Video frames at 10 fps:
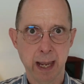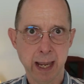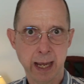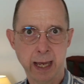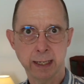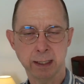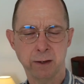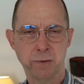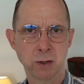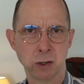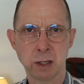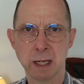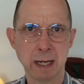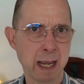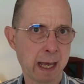And if you're
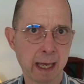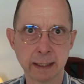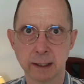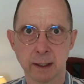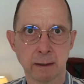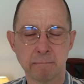looking at